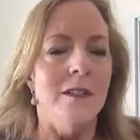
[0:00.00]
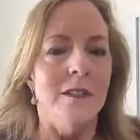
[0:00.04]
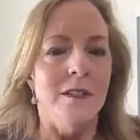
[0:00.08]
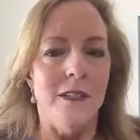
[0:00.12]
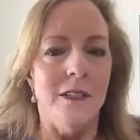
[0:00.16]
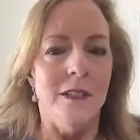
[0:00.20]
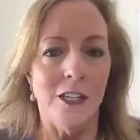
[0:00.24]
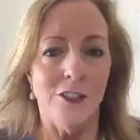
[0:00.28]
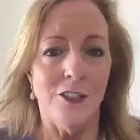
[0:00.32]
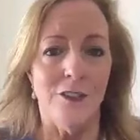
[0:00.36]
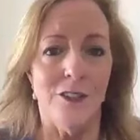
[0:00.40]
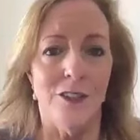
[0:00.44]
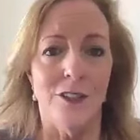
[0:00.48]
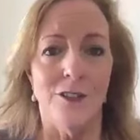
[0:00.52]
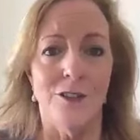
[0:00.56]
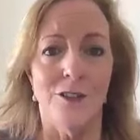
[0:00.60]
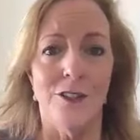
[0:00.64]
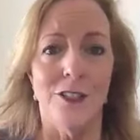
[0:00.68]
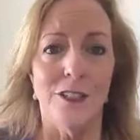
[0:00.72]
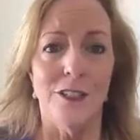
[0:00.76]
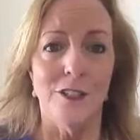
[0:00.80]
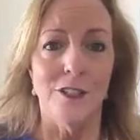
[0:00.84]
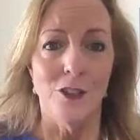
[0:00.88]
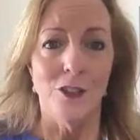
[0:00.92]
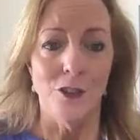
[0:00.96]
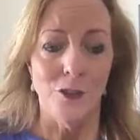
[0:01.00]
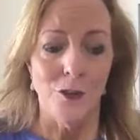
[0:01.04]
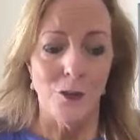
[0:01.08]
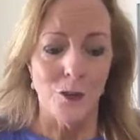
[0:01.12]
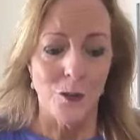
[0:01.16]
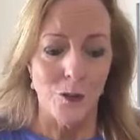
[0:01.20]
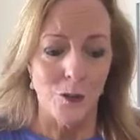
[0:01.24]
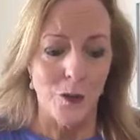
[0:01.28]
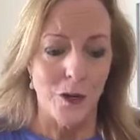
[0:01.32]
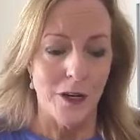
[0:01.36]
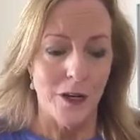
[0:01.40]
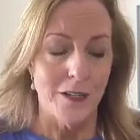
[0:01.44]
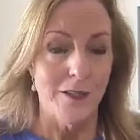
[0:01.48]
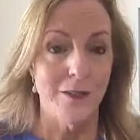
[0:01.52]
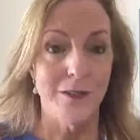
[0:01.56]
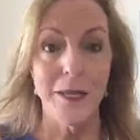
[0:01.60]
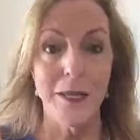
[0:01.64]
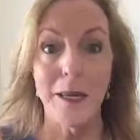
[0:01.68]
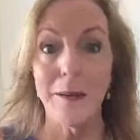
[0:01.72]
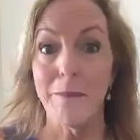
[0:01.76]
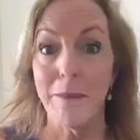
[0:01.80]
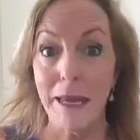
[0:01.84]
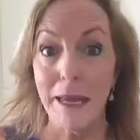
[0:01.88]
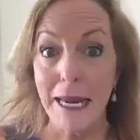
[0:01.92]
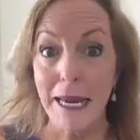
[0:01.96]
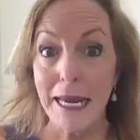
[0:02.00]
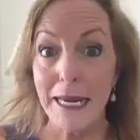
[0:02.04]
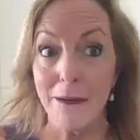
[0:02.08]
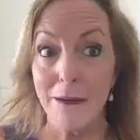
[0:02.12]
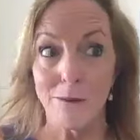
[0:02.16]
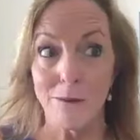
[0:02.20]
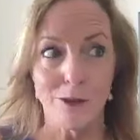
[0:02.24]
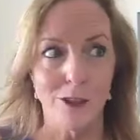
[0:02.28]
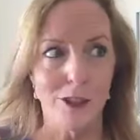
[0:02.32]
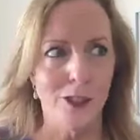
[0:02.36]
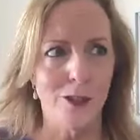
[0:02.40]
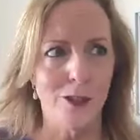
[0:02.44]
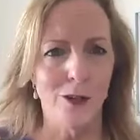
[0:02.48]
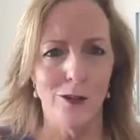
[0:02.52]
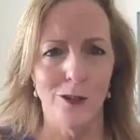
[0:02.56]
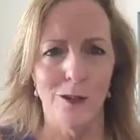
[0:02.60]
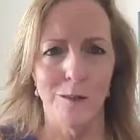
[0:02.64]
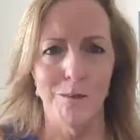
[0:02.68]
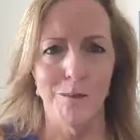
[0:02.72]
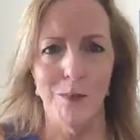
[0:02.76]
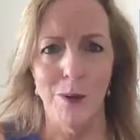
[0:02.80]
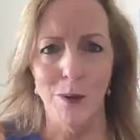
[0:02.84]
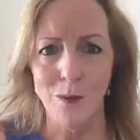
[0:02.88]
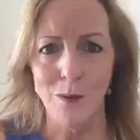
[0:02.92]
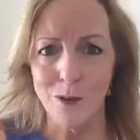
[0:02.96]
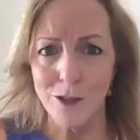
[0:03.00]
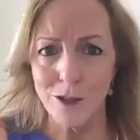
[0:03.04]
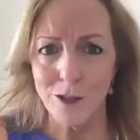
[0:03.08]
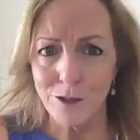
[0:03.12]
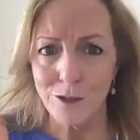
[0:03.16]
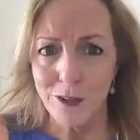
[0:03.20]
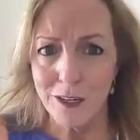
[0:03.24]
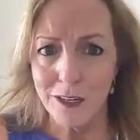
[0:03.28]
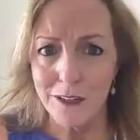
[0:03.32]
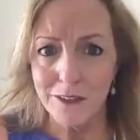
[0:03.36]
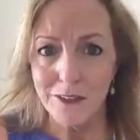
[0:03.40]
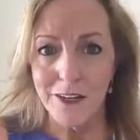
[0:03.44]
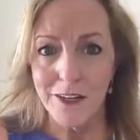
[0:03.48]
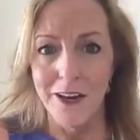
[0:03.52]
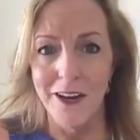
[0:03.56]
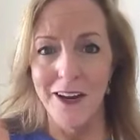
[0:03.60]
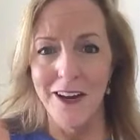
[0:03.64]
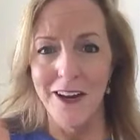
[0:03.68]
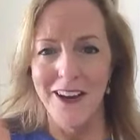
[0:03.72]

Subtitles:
Dr. A goes into step 8, which he called the bonus round.